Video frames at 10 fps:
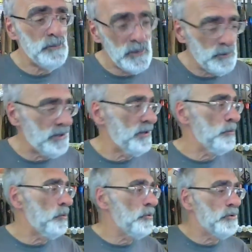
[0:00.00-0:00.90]
Maybe that'll
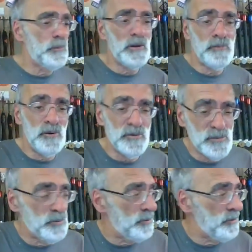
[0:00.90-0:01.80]
work. But I'll be honest
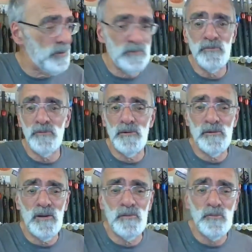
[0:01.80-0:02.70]
with you,
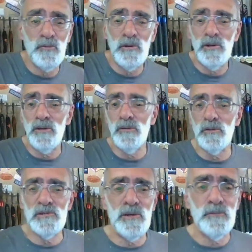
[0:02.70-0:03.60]
I've, I'm really
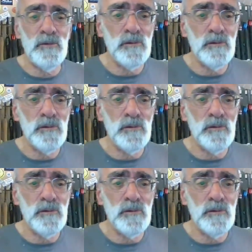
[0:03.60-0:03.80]
what's happened.